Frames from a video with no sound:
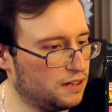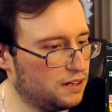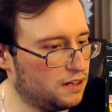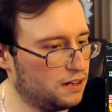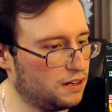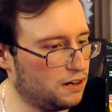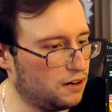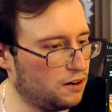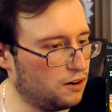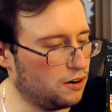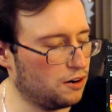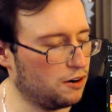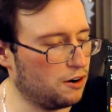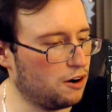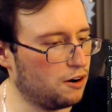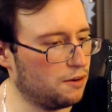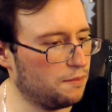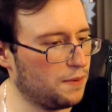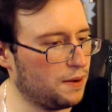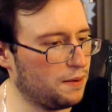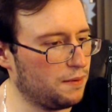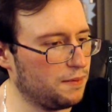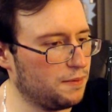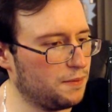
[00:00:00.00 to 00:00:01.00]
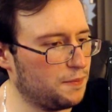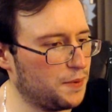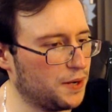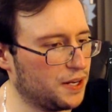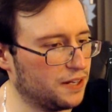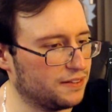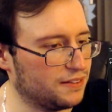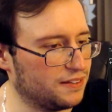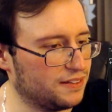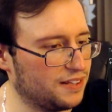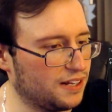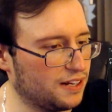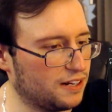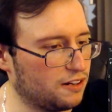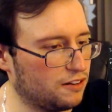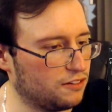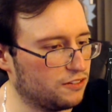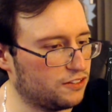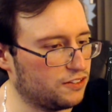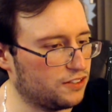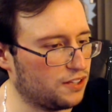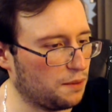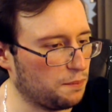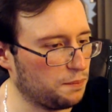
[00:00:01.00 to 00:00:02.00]
Or maybe because it's not
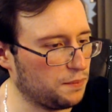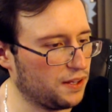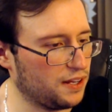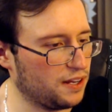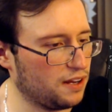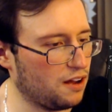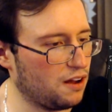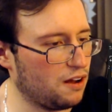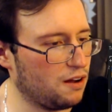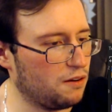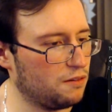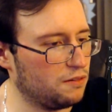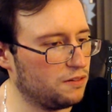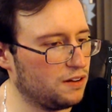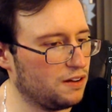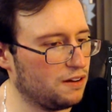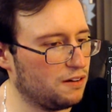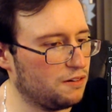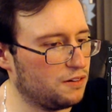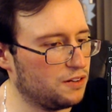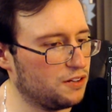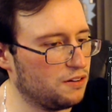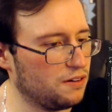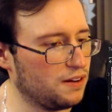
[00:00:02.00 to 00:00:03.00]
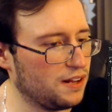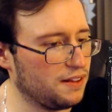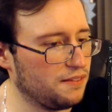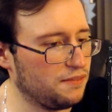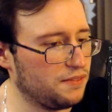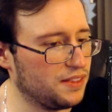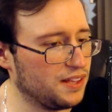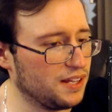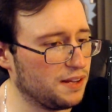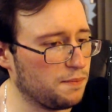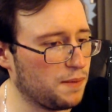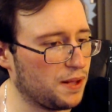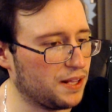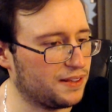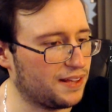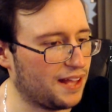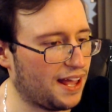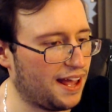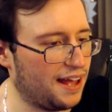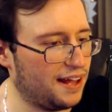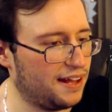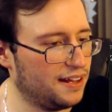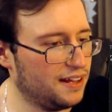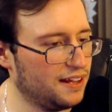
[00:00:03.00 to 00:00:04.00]
called something. Oh no, you don't even think about
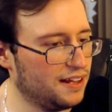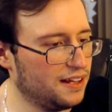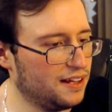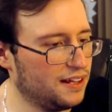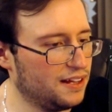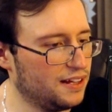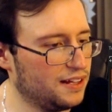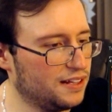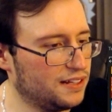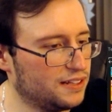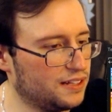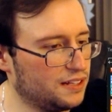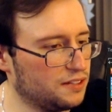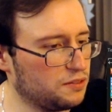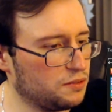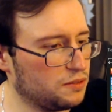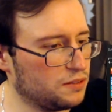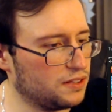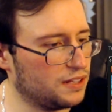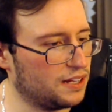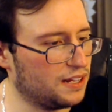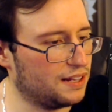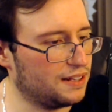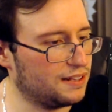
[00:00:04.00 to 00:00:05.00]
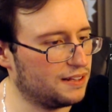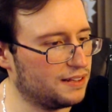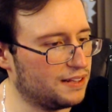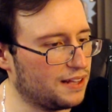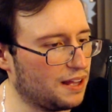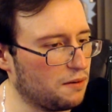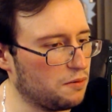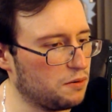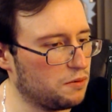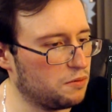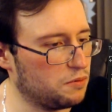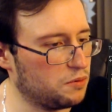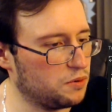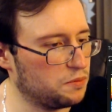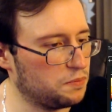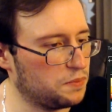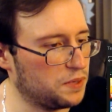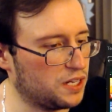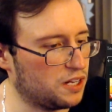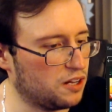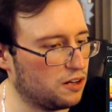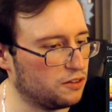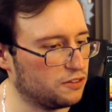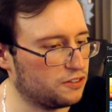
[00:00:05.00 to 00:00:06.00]
that. This one, that one wouldn't
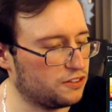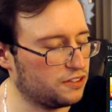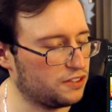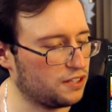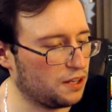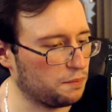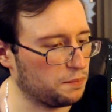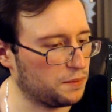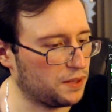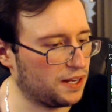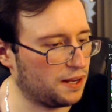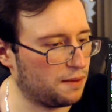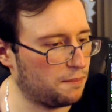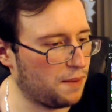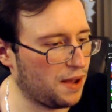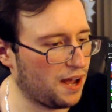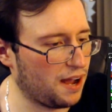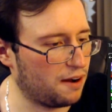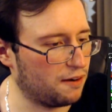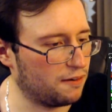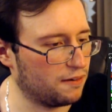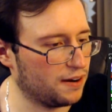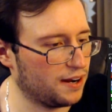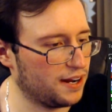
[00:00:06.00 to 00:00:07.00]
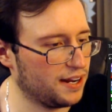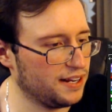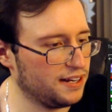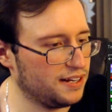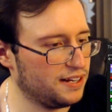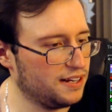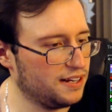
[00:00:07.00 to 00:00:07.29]
be called something about, right?